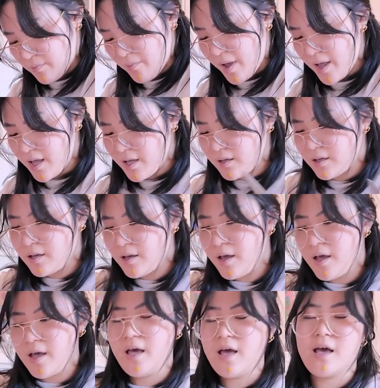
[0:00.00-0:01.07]
make,
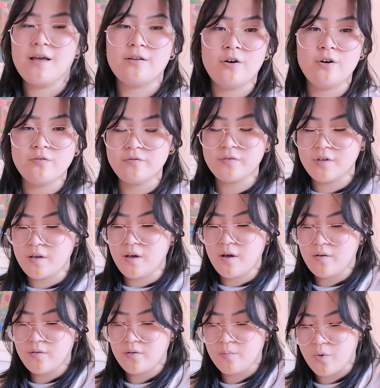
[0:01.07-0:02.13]
and hopefully
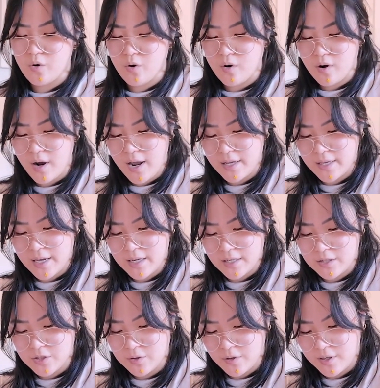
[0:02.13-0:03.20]
the more I get
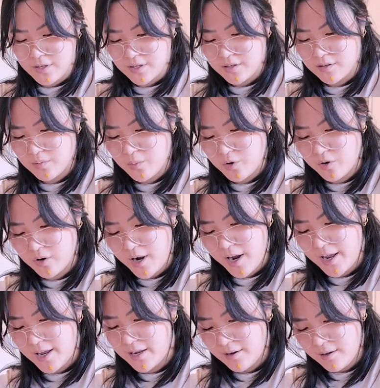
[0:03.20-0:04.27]
into it and the more
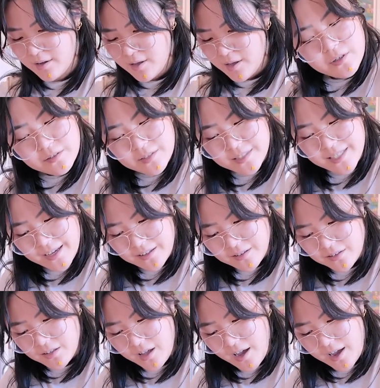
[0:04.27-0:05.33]
I will
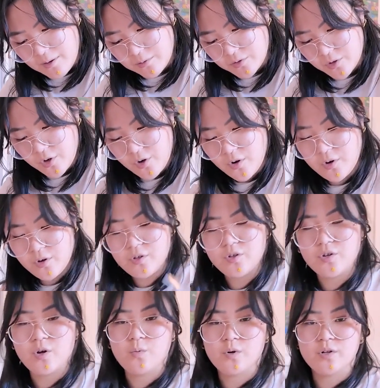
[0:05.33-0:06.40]
sell, I will know, you
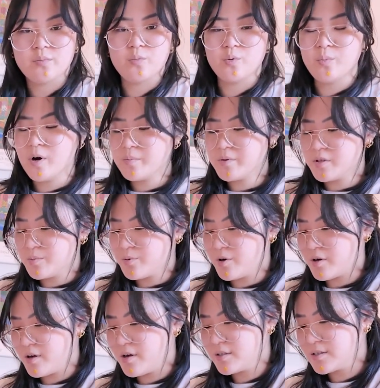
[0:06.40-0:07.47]
know, what are the more popular
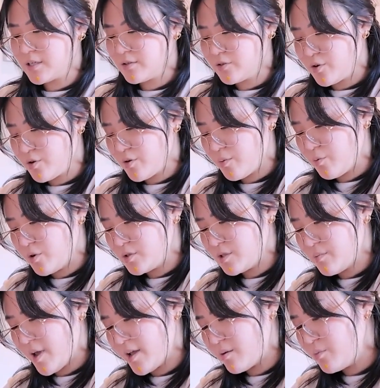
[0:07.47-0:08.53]
products, I'll know what
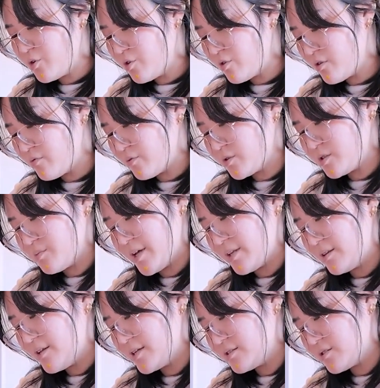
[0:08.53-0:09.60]
to make more of, what to make
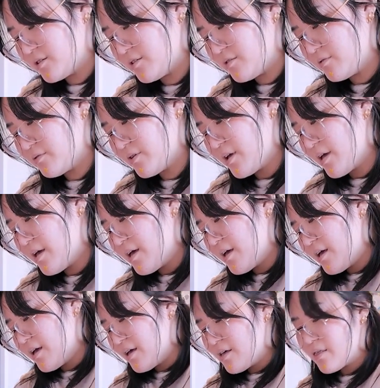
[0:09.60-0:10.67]
less of,
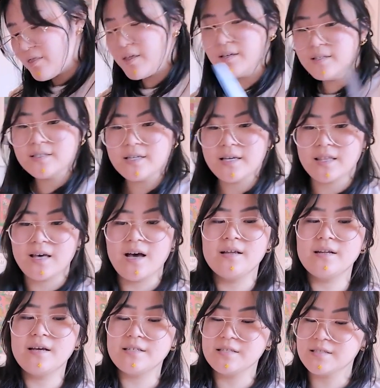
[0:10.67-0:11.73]
things like
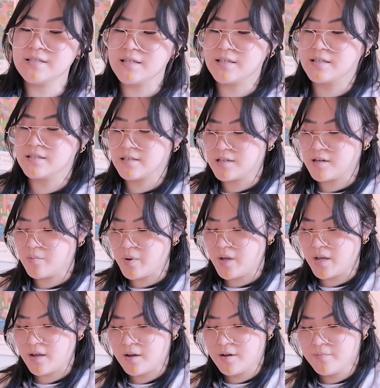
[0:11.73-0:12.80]
that. I just think it's going to
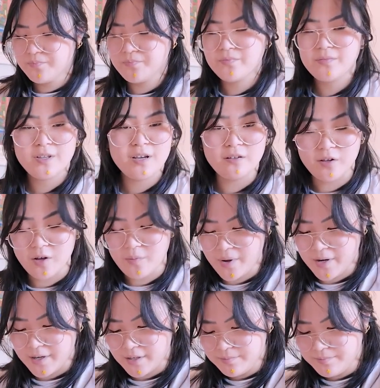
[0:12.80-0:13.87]
be a lot
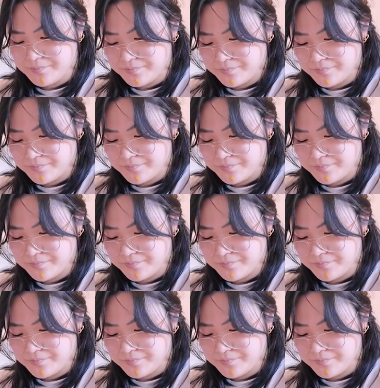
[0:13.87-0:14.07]
better.